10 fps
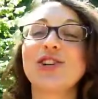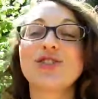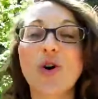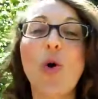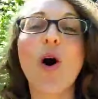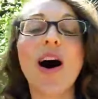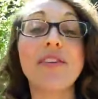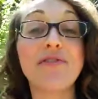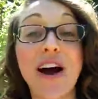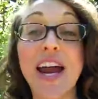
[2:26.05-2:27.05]
your soul
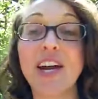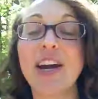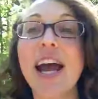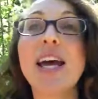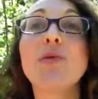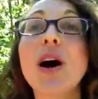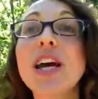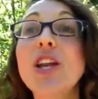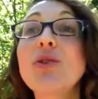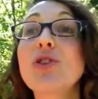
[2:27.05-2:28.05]
on fire? And what
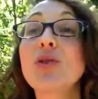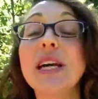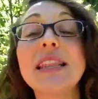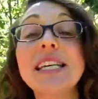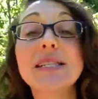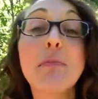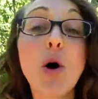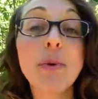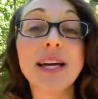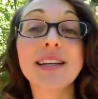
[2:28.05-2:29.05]
can you do in this
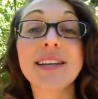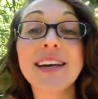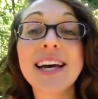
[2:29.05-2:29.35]
moment